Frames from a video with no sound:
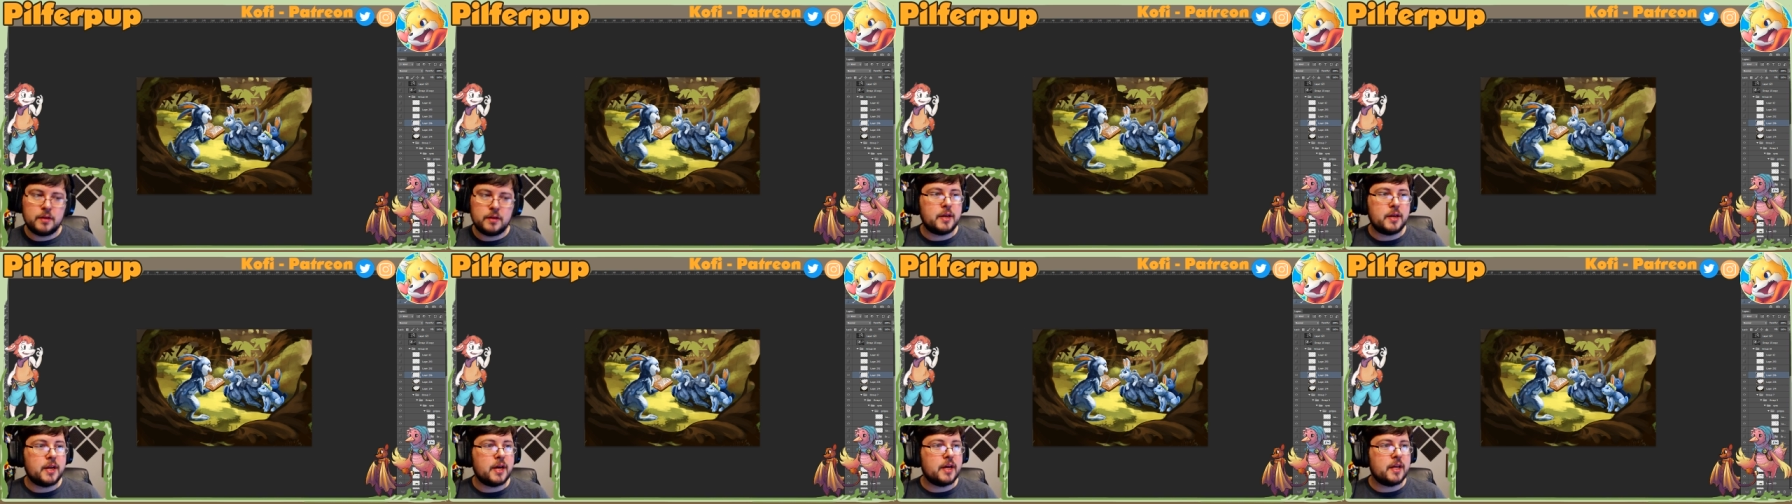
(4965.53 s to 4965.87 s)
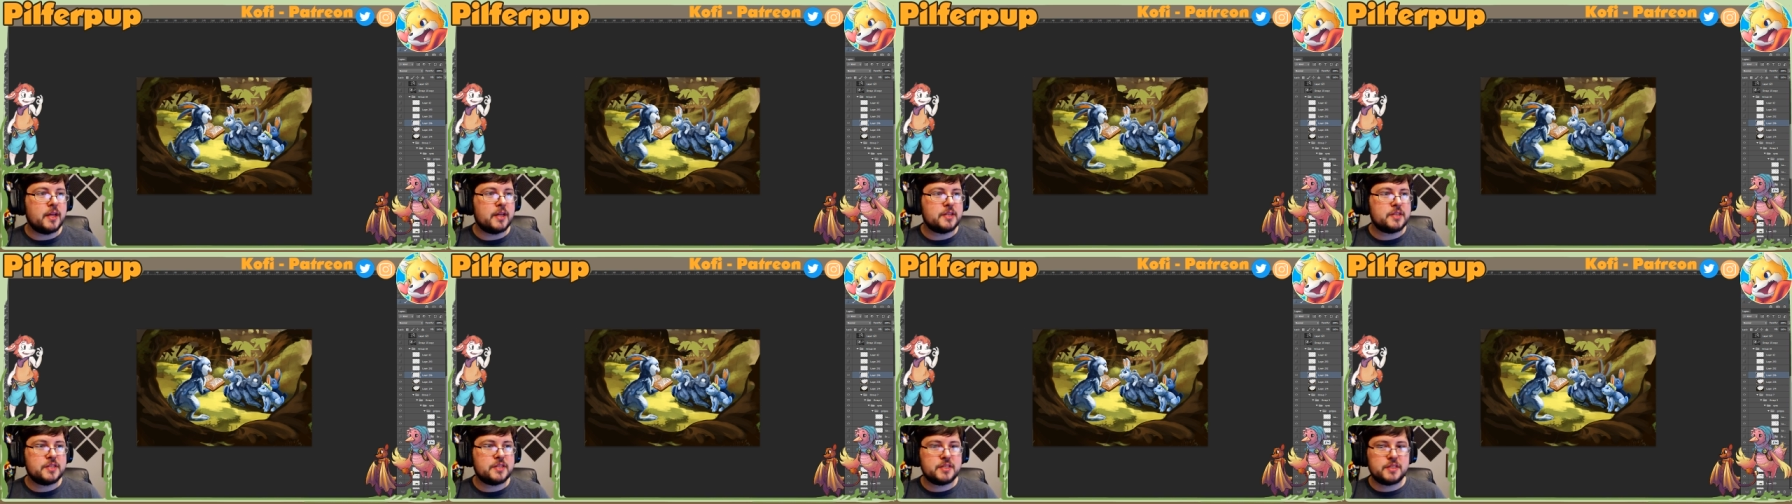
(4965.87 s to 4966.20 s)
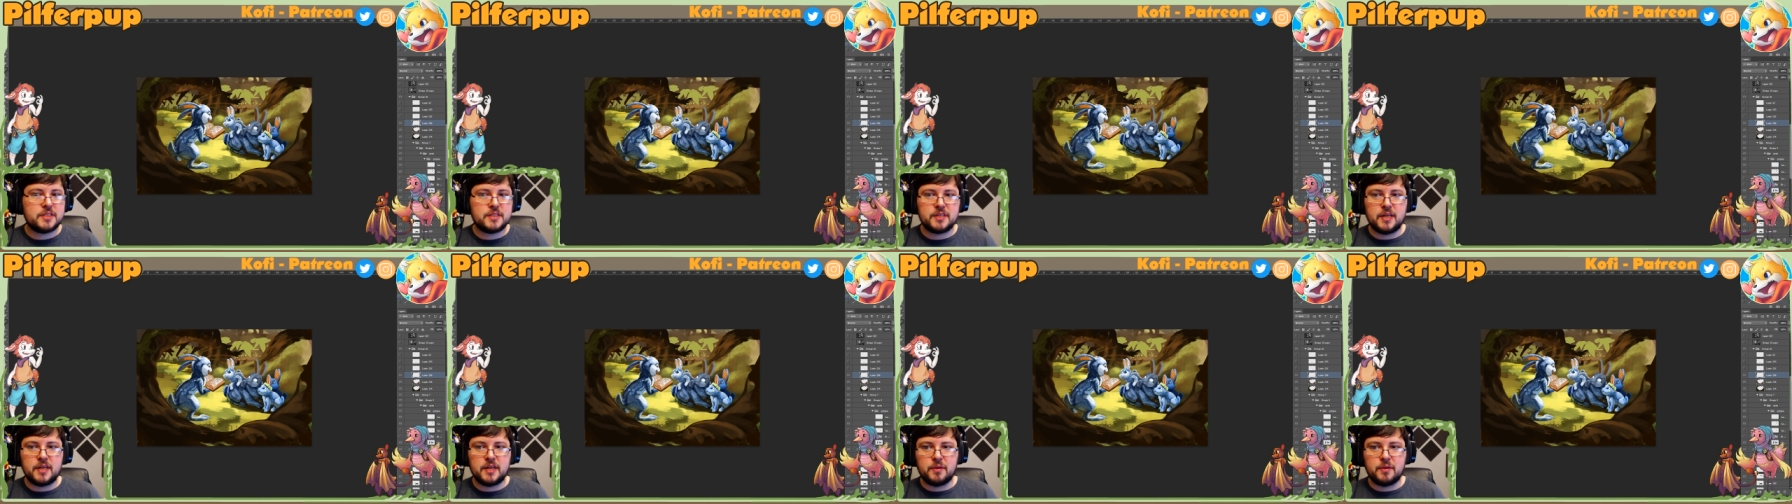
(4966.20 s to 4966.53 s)

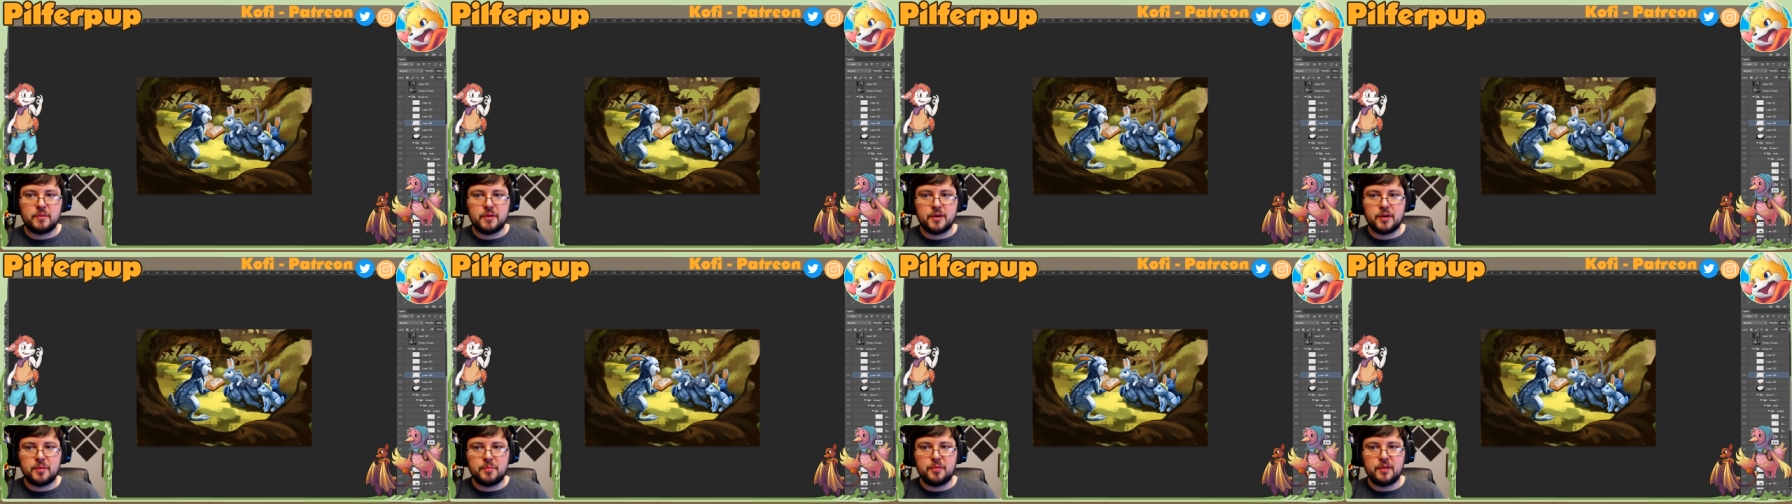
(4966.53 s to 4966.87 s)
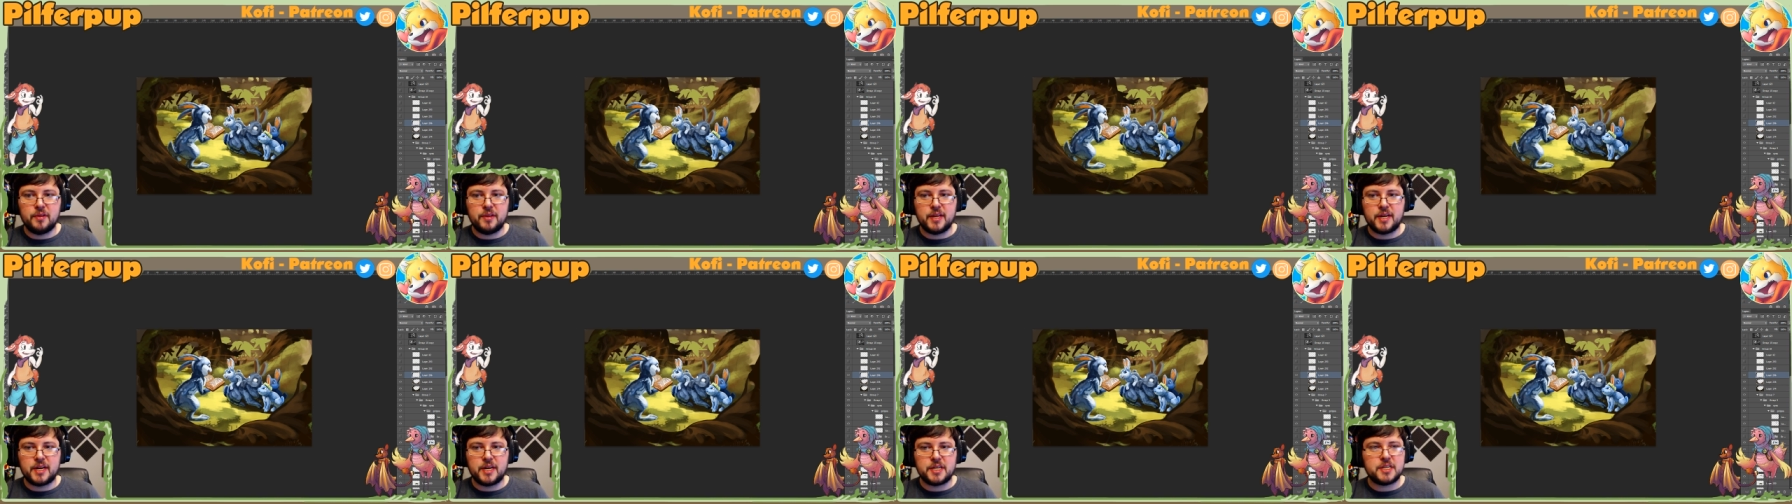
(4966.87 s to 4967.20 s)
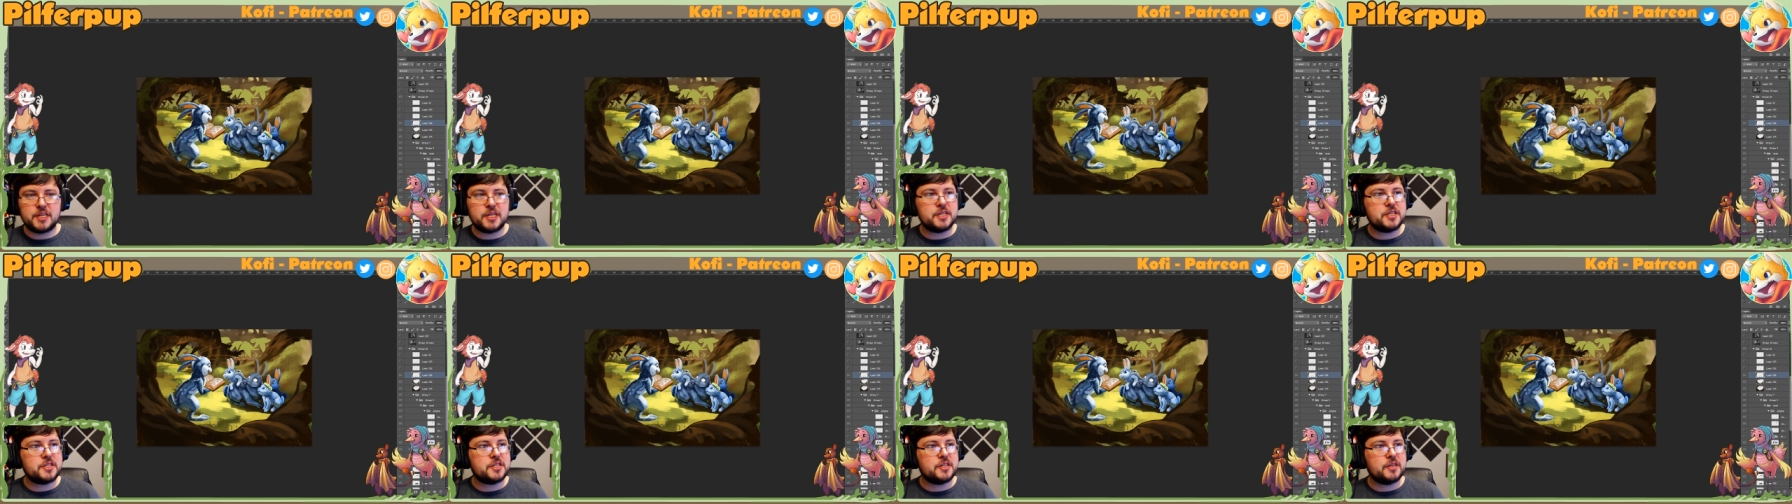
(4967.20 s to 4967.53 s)
No, I don't want to pull that
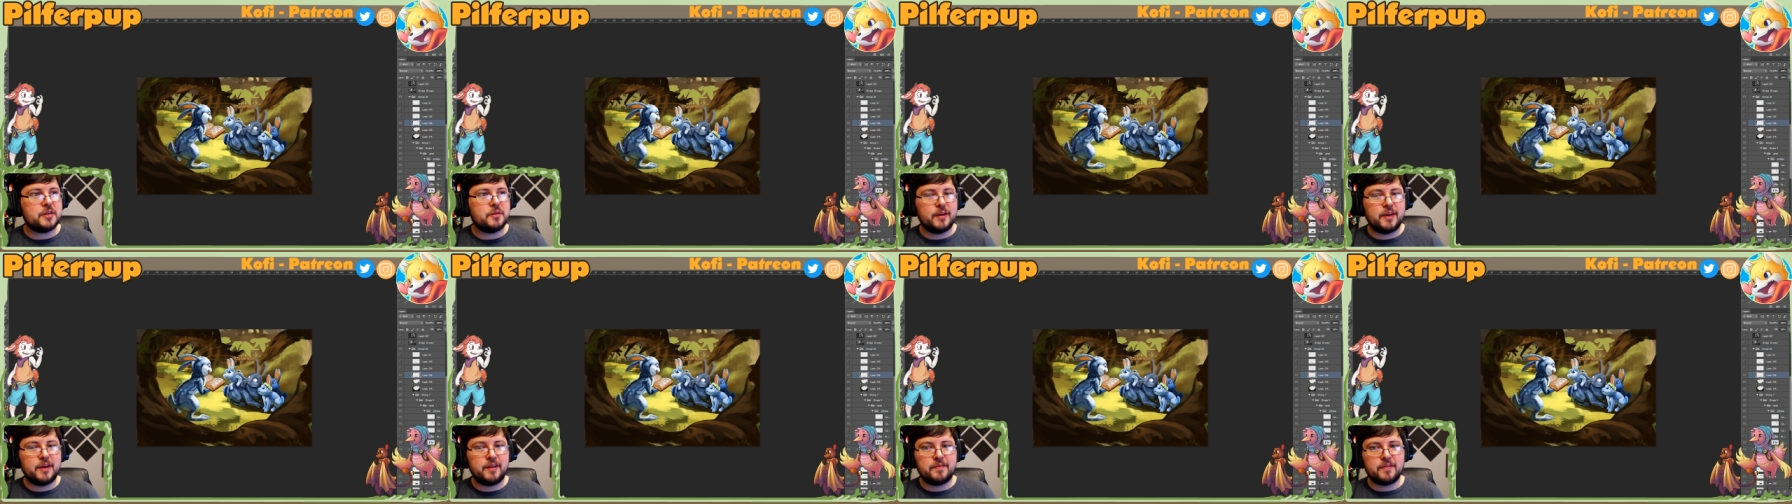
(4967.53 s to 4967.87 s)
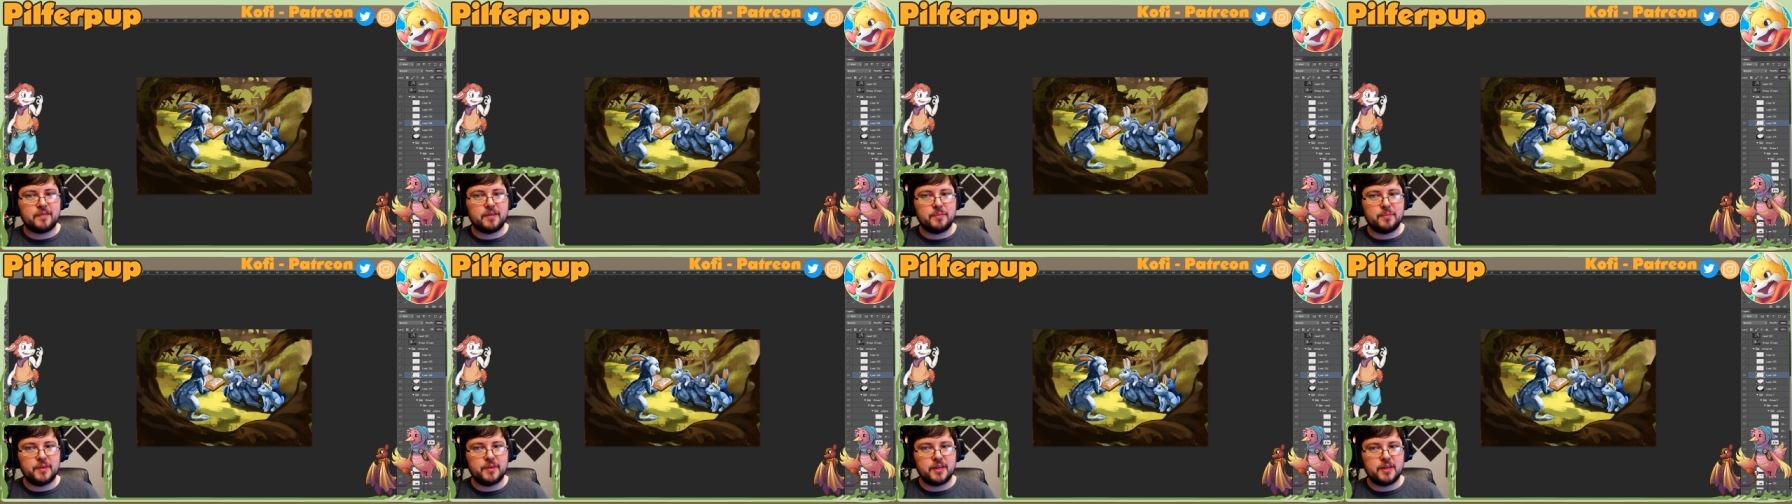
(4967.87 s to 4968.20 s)
attention away from